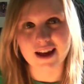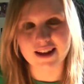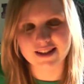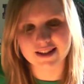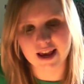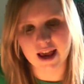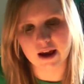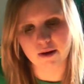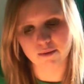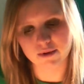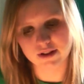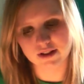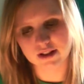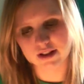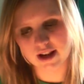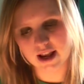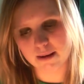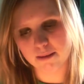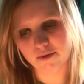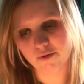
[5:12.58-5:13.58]
that day was the
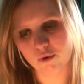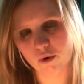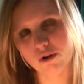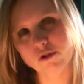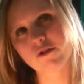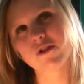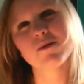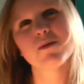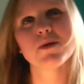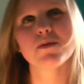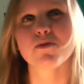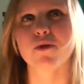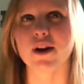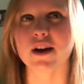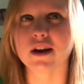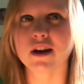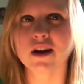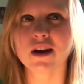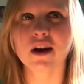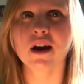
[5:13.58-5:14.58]
day before Christmas
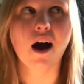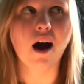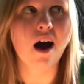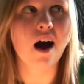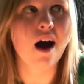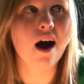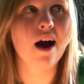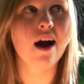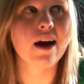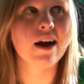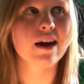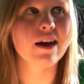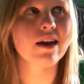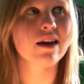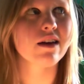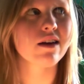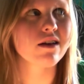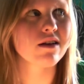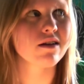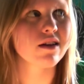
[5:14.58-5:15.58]
break.
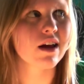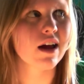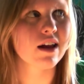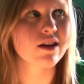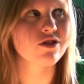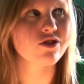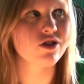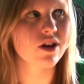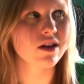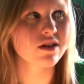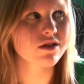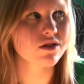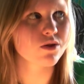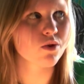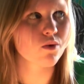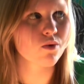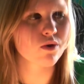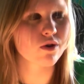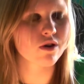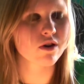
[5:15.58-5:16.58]
I had just
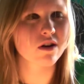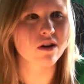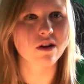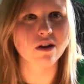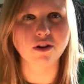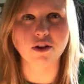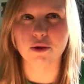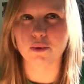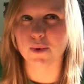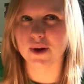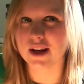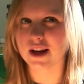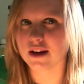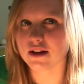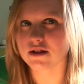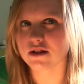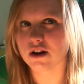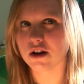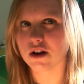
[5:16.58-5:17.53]
told her 3 days